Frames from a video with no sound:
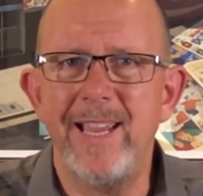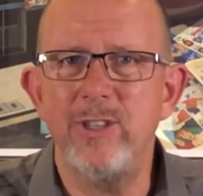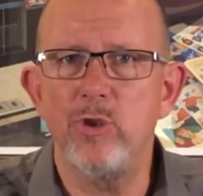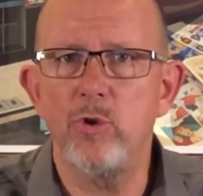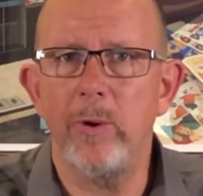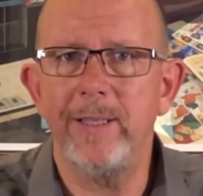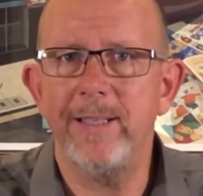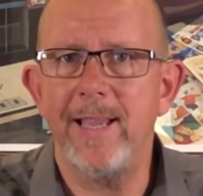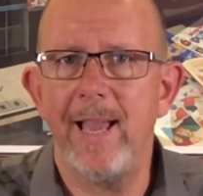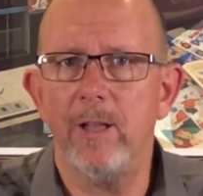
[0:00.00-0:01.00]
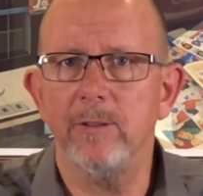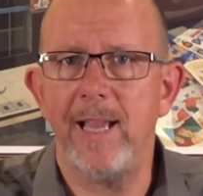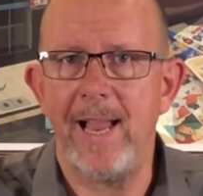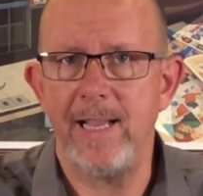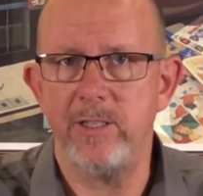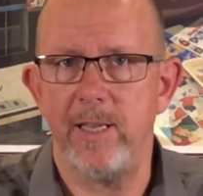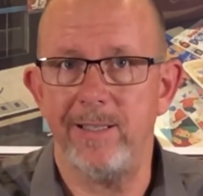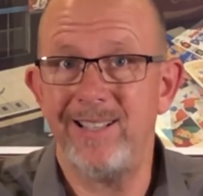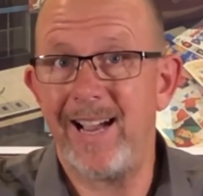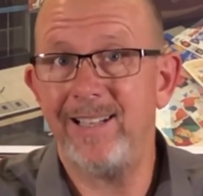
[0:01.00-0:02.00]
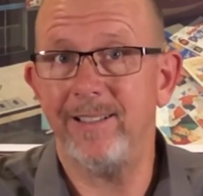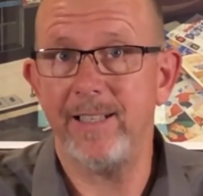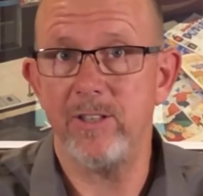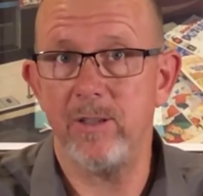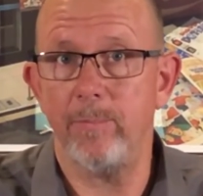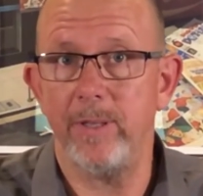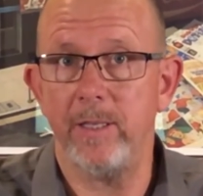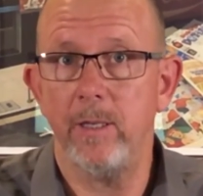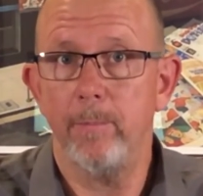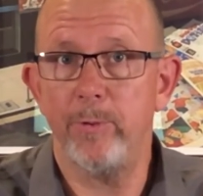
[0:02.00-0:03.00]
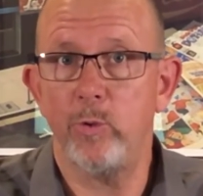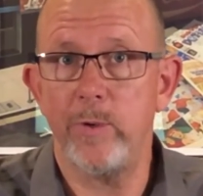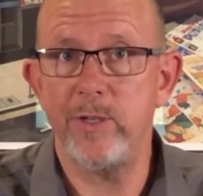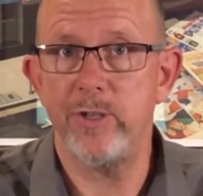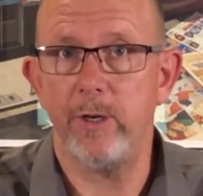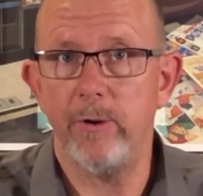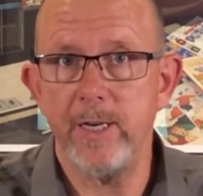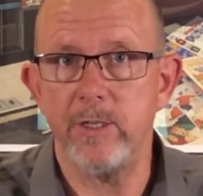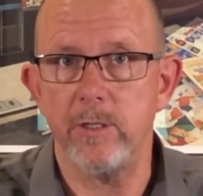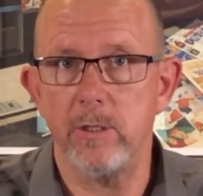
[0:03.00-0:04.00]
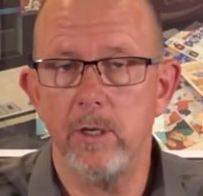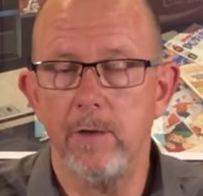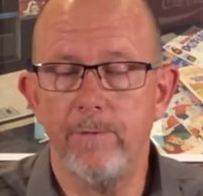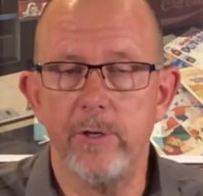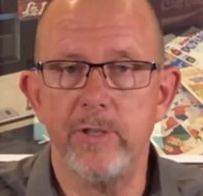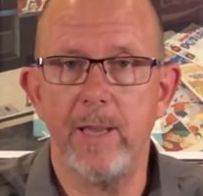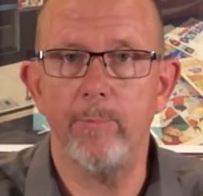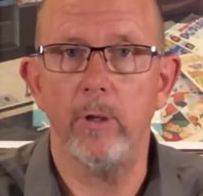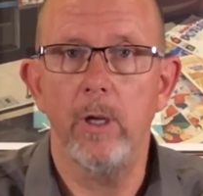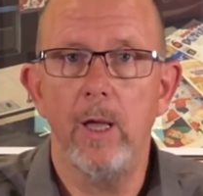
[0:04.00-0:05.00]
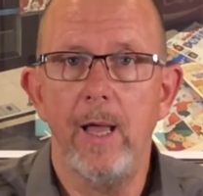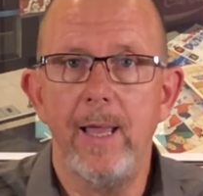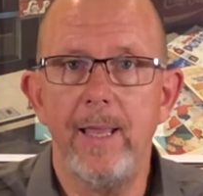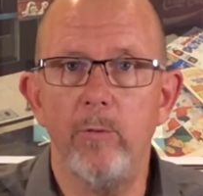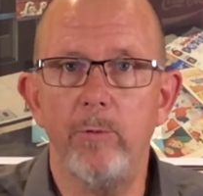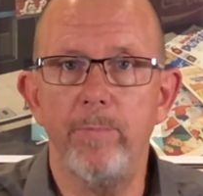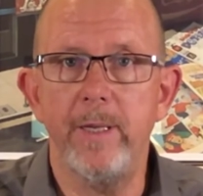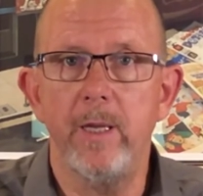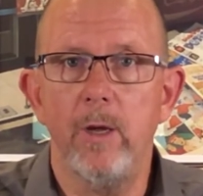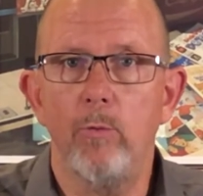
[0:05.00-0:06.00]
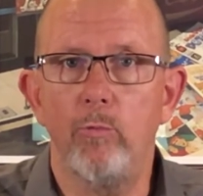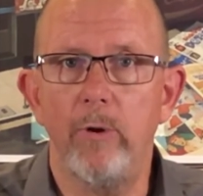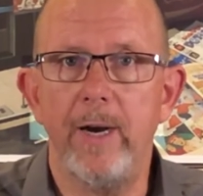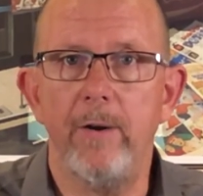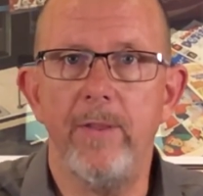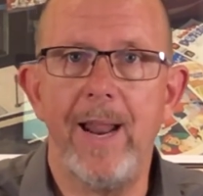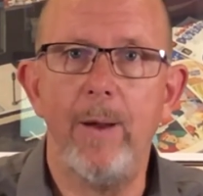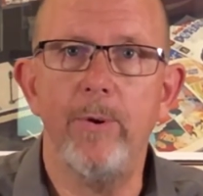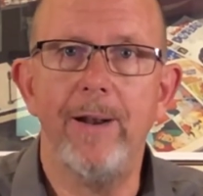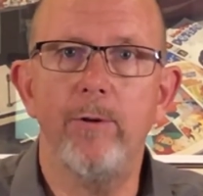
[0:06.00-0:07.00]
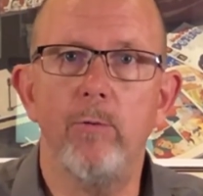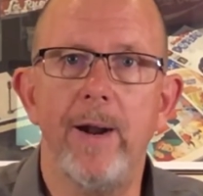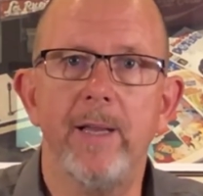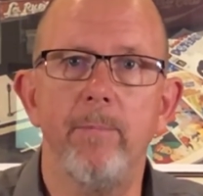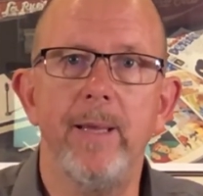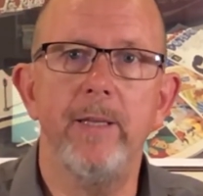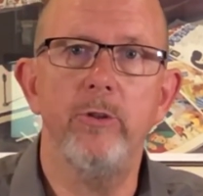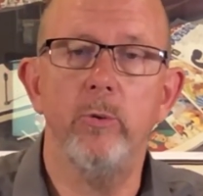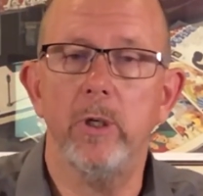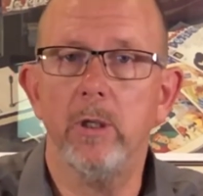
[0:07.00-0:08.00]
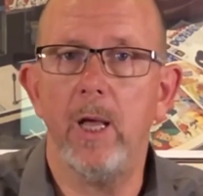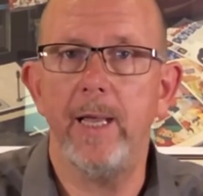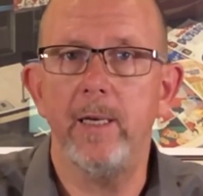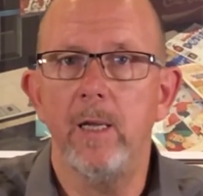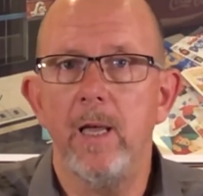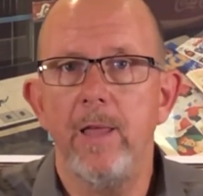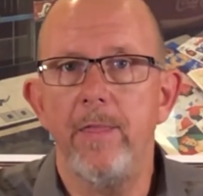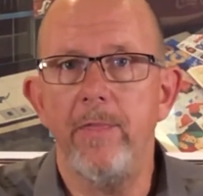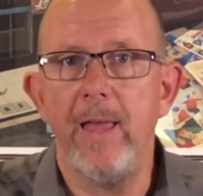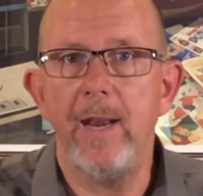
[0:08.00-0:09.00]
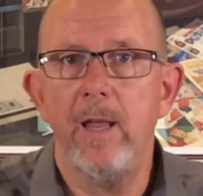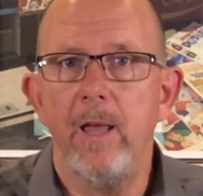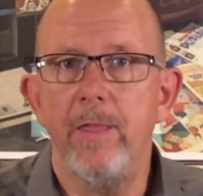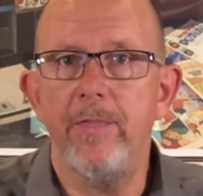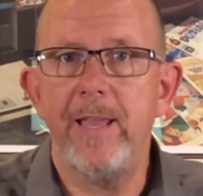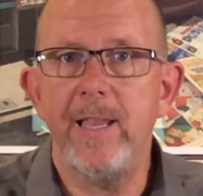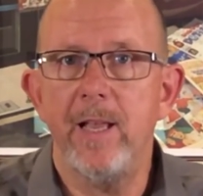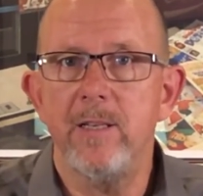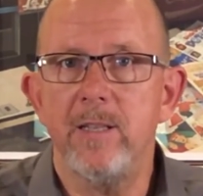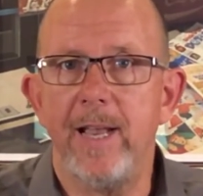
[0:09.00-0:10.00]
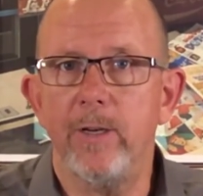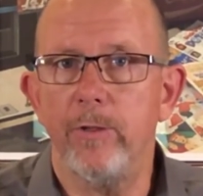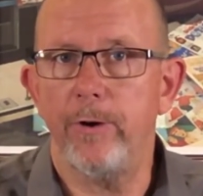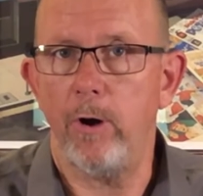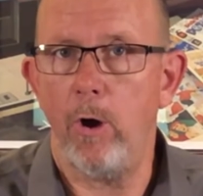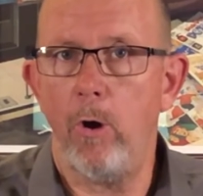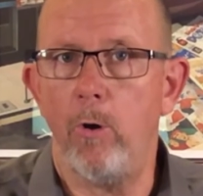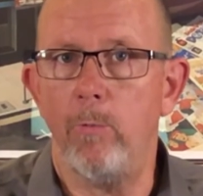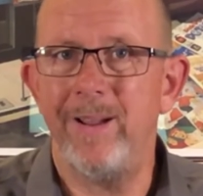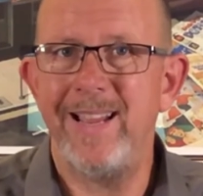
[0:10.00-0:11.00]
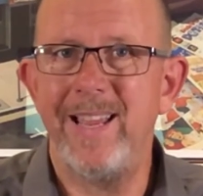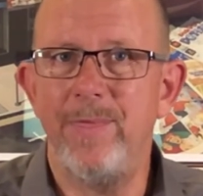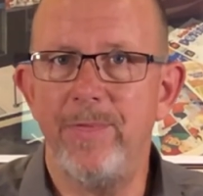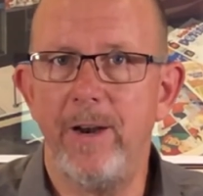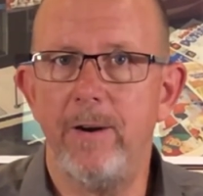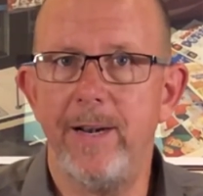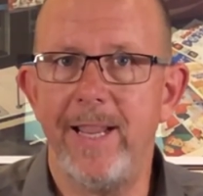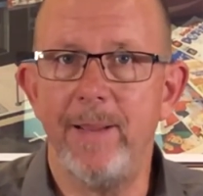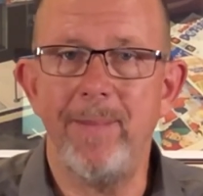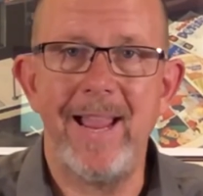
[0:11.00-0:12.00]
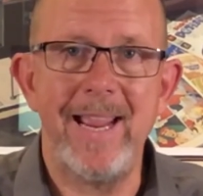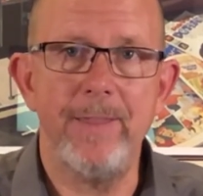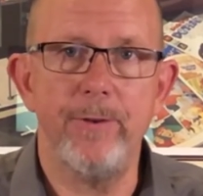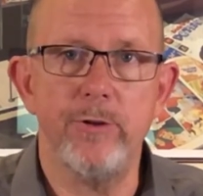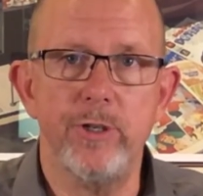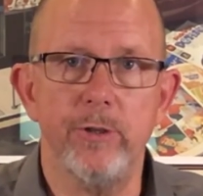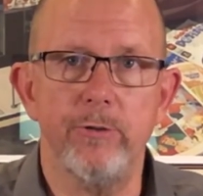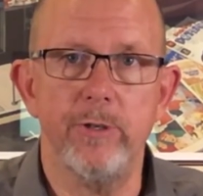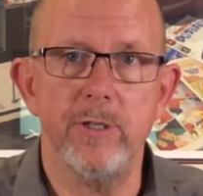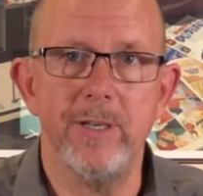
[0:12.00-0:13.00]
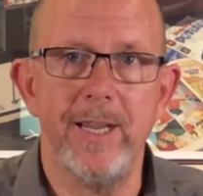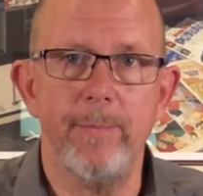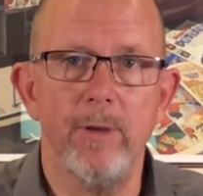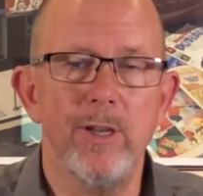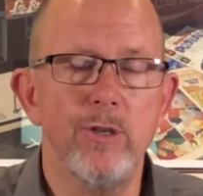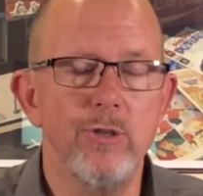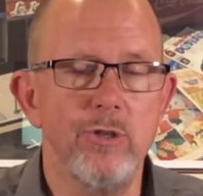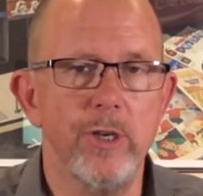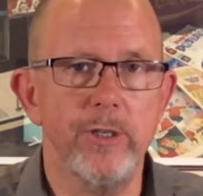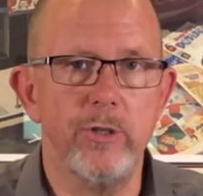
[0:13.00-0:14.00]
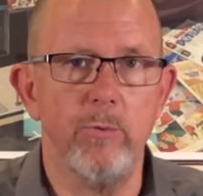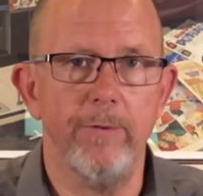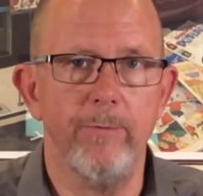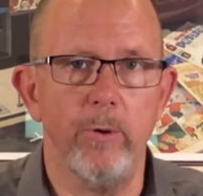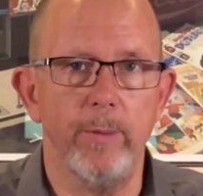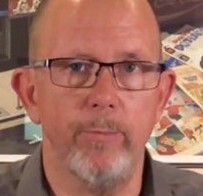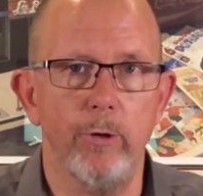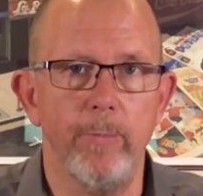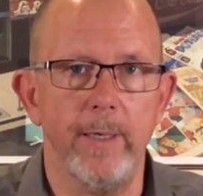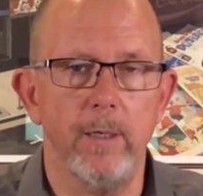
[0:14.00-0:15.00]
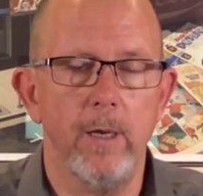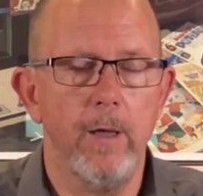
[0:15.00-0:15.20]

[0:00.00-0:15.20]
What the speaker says: a jointly held asset, titling something between generations. For example, it would be rare that I would ever recommend to a client that they title their home in their name and their children's name just to avoid probate.